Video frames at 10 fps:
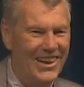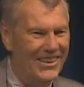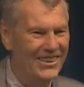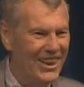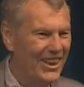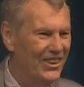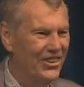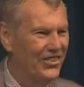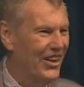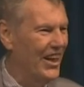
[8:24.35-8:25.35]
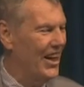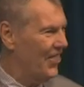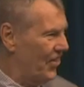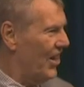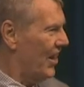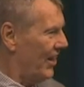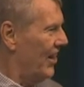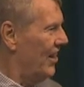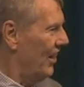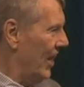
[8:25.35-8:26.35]
could tell you that I thought it
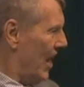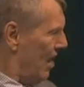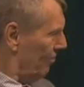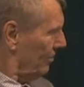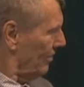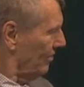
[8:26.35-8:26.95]
all out,